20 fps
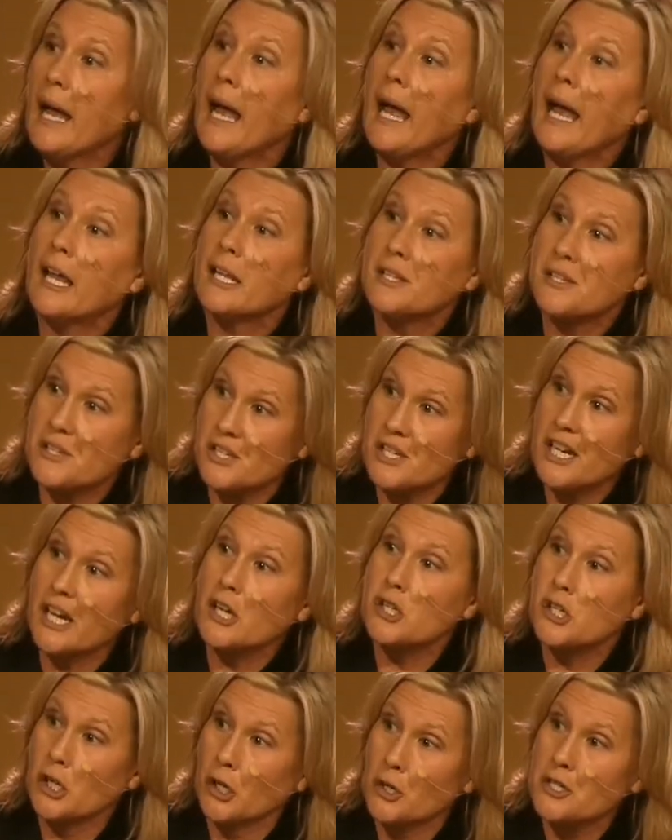And
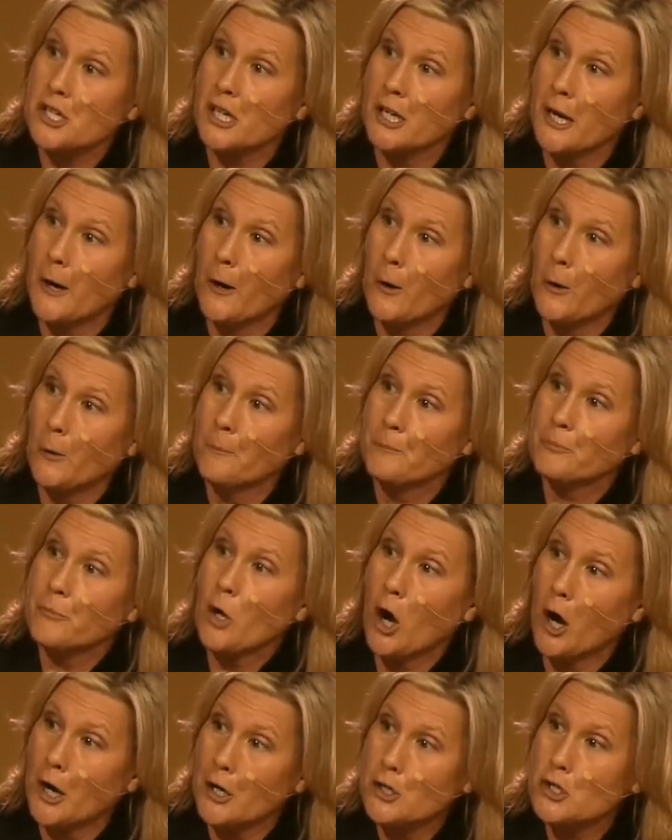six years ago,
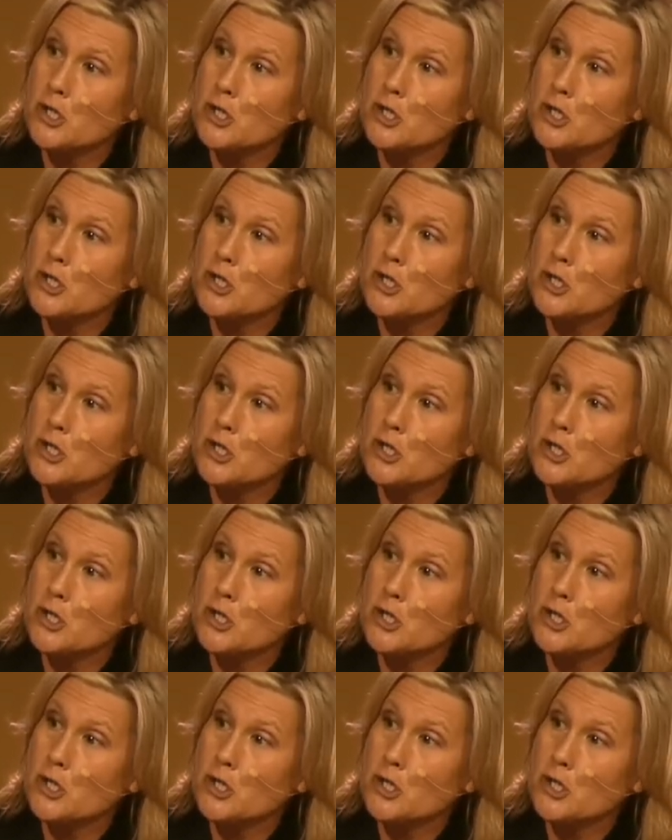on